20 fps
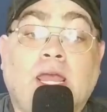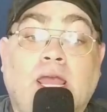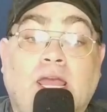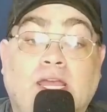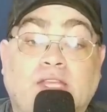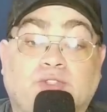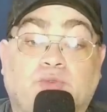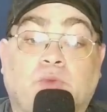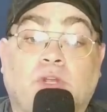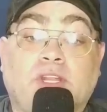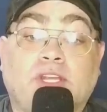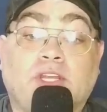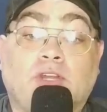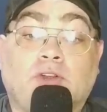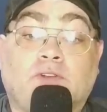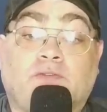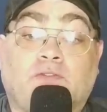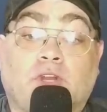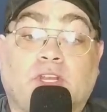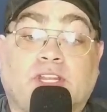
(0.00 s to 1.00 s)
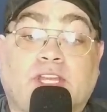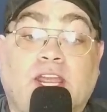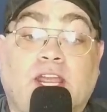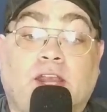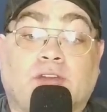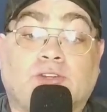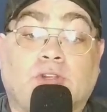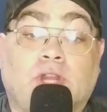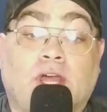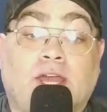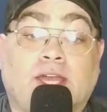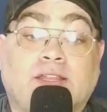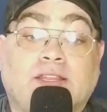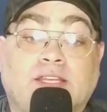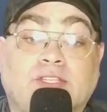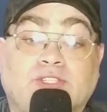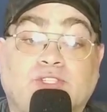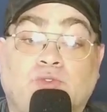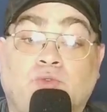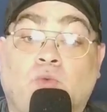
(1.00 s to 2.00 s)
is really good for a character like
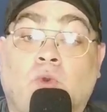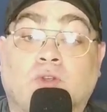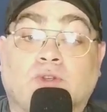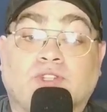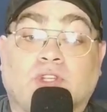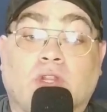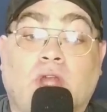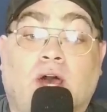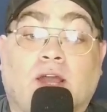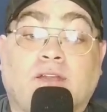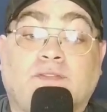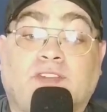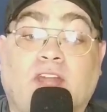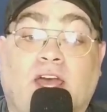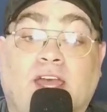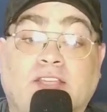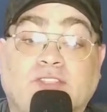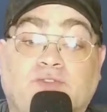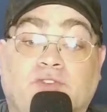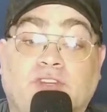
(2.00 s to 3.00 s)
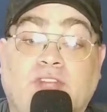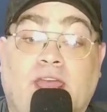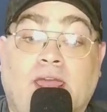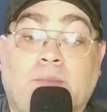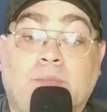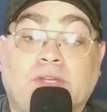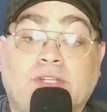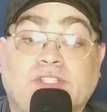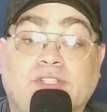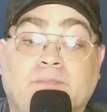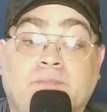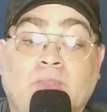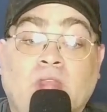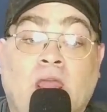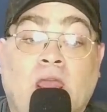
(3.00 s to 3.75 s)
this who rolls a lot of dice for damage,